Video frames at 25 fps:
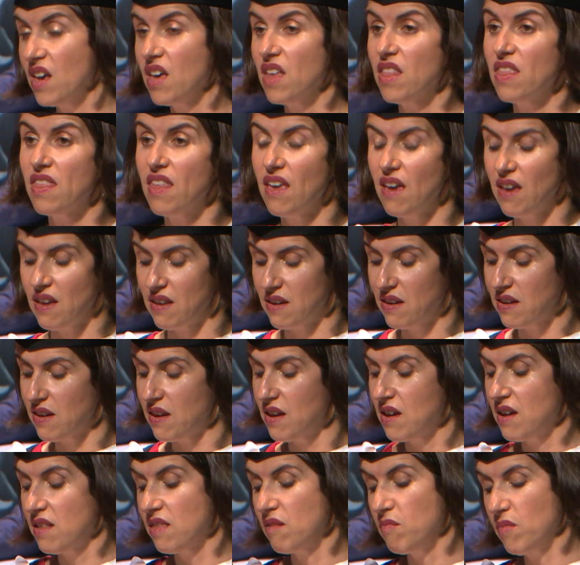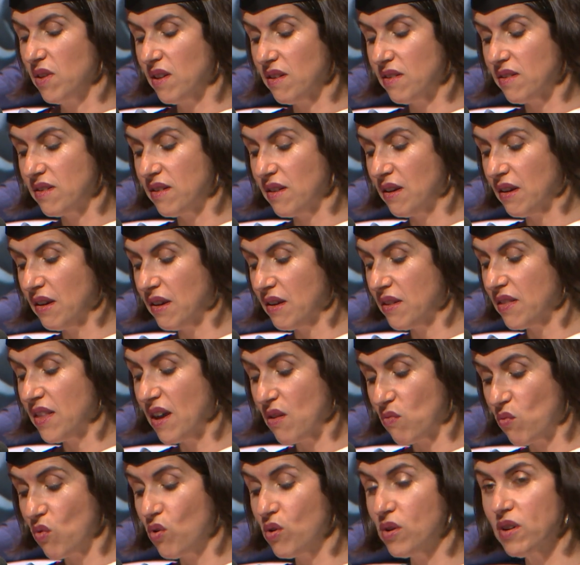Then, that
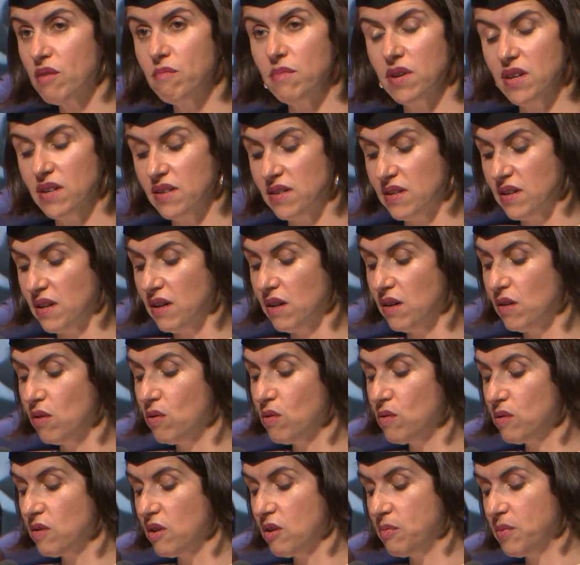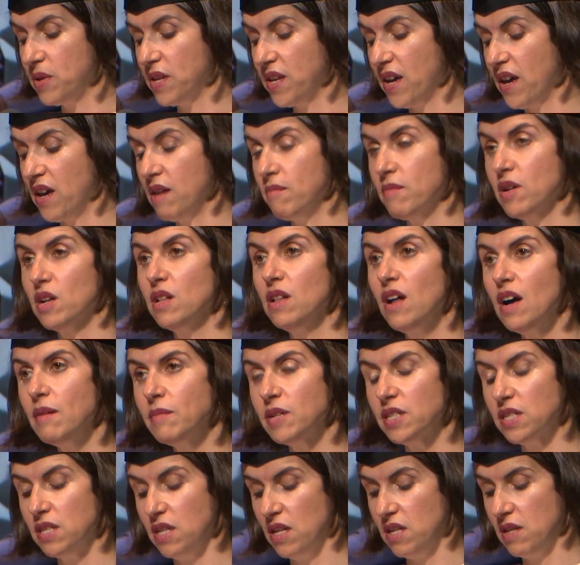water minister also became
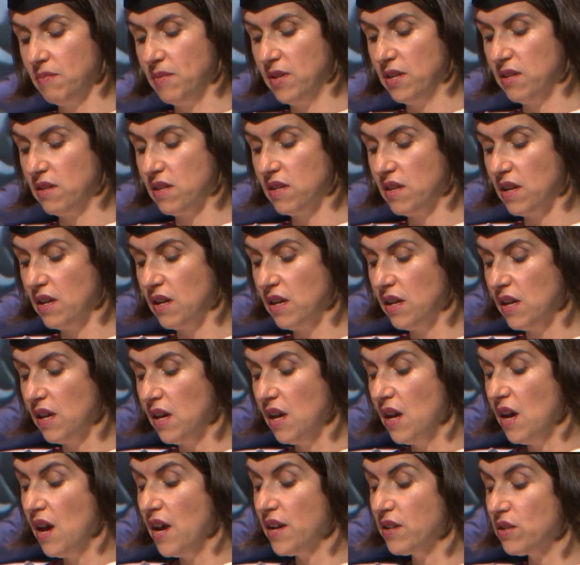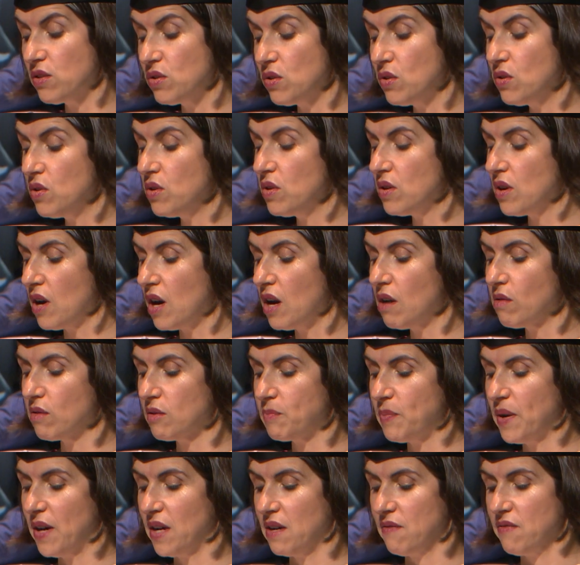climate change minister, and soon I was
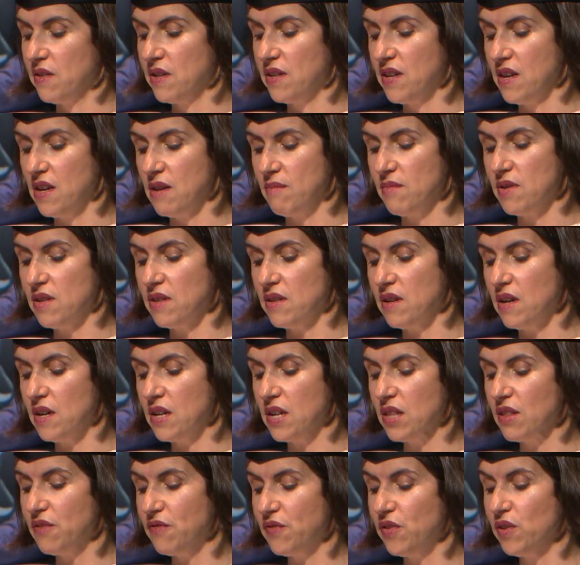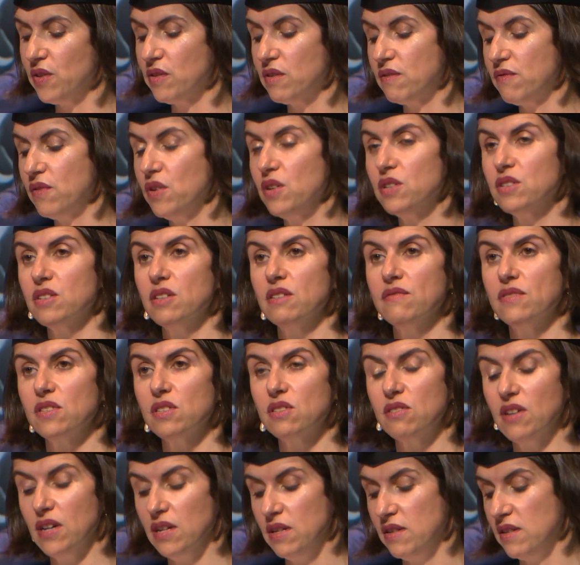part of the team designing the first version of
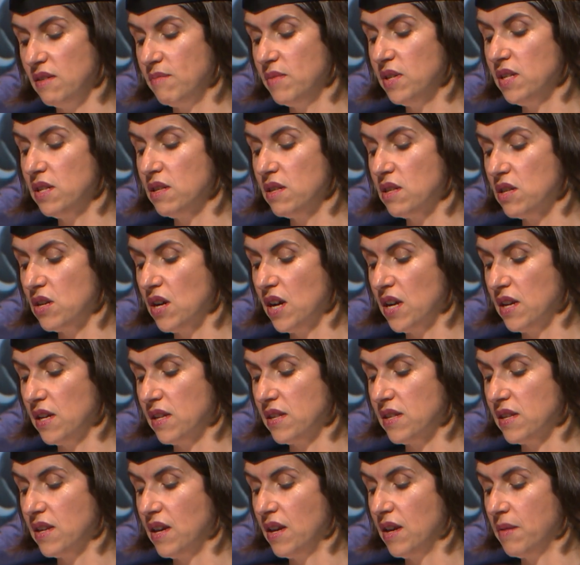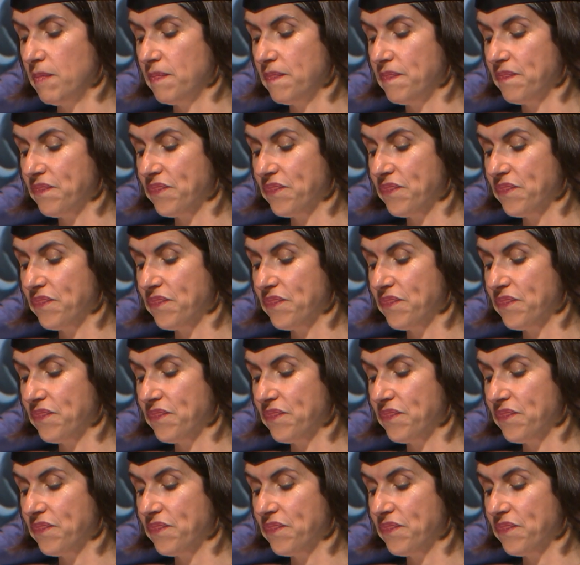Australia's emissions trading scheme.